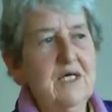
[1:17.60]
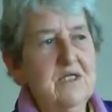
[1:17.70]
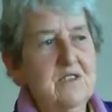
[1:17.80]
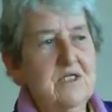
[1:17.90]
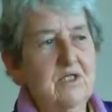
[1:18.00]

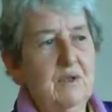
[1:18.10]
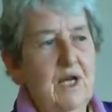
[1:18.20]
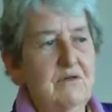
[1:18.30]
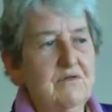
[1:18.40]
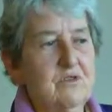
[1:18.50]
So when
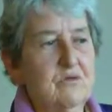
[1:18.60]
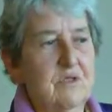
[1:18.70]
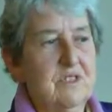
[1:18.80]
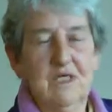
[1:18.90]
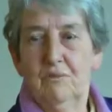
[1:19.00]
I left school,
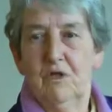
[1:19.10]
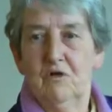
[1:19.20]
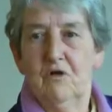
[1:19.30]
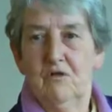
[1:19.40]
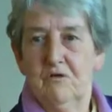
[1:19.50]
he said, Well,
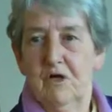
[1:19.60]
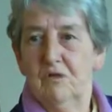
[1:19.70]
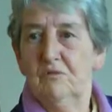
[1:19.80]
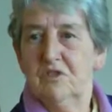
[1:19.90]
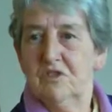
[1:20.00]
you're on your
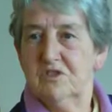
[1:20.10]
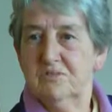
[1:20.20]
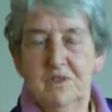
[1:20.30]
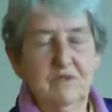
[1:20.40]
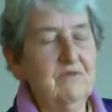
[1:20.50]
own, which
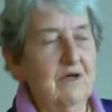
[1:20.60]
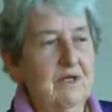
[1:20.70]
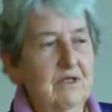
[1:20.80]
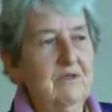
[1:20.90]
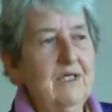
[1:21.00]
is you know, fair
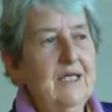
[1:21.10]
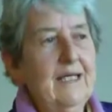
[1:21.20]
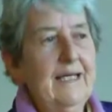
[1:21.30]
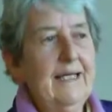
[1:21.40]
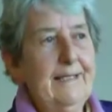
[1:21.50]

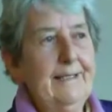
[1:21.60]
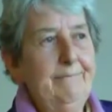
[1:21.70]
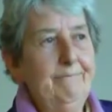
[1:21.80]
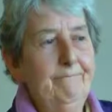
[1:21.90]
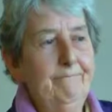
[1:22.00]
enough.
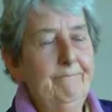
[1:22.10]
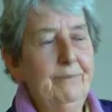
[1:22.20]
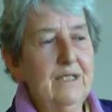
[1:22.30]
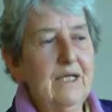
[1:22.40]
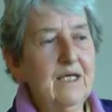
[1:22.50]
Um,
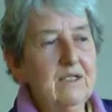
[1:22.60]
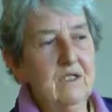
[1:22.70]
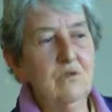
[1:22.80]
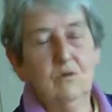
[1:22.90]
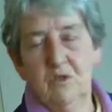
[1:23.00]
but getting
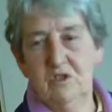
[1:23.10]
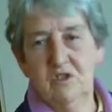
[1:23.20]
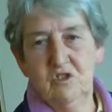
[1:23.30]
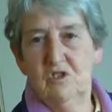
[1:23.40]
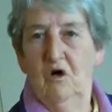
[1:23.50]
an
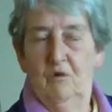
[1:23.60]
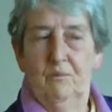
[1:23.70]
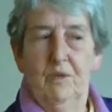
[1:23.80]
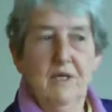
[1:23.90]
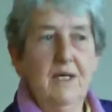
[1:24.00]
organist
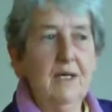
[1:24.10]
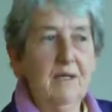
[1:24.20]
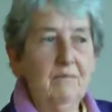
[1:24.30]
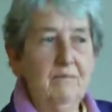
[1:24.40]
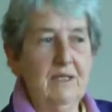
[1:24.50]
job
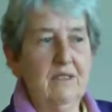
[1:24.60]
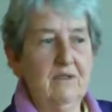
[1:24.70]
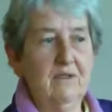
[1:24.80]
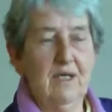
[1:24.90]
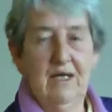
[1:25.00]

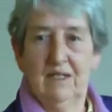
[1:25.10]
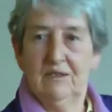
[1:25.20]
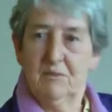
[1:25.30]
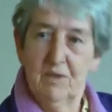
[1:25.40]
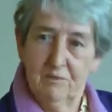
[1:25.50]
meant that I
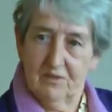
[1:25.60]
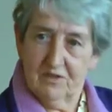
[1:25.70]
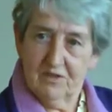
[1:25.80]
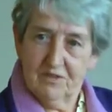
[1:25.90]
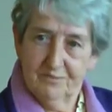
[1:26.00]
had
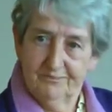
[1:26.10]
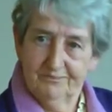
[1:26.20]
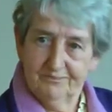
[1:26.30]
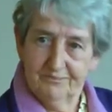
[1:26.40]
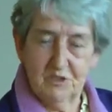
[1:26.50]
commitments
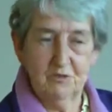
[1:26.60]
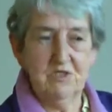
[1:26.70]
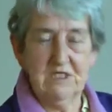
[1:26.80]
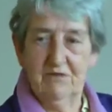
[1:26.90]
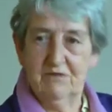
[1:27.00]
two
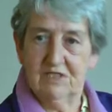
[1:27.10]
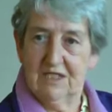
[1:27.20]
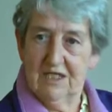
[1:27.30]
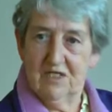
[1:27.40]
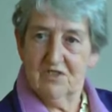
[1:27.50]
services
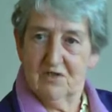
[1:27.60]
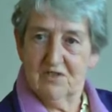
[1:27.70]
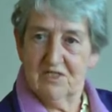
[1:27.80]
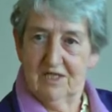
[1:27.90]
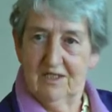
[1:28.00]
at least on a
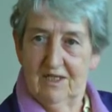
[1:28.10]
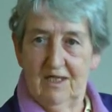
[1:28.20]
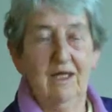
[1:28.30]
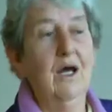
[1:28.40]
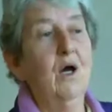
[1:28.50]

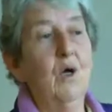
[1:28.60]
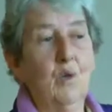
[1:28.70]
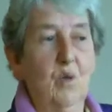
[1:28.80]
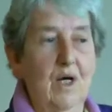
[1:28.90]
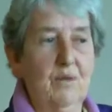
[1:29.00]
Sunday,
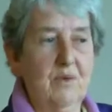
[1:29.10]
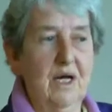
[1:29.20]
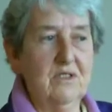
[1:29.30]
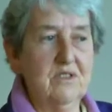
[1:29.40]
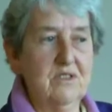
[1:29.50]
choir
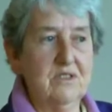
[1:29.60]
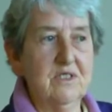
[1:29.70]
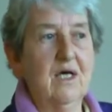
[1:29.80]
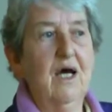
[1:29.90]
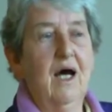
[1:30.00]

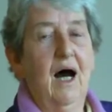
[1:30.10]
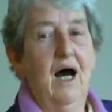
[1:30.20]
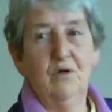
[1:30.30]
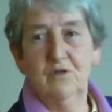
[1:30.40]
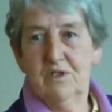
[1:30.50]
practice.
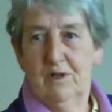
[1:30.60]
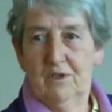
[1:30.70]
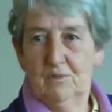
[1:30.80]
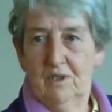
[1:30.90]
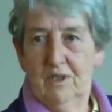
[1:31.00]
I also
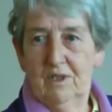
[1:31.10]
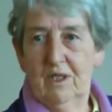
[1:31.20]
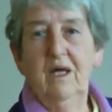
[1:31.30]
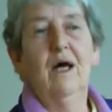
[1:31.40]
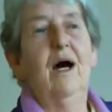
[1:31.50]
had work.
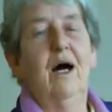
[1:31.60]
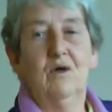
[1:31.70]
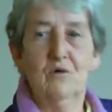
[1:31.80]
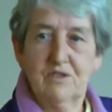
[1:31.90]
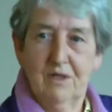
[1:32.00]
I
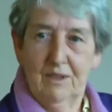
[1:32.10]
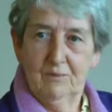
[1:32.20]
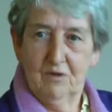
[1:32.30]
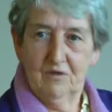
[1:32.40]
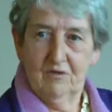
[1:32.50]
also
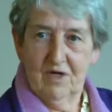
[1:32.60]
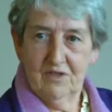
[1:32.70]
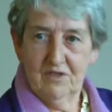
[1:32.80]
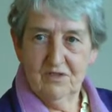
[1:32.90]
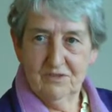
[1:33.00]
had
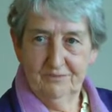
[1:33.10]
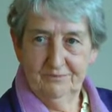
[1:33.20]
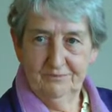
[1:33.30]
boyfriends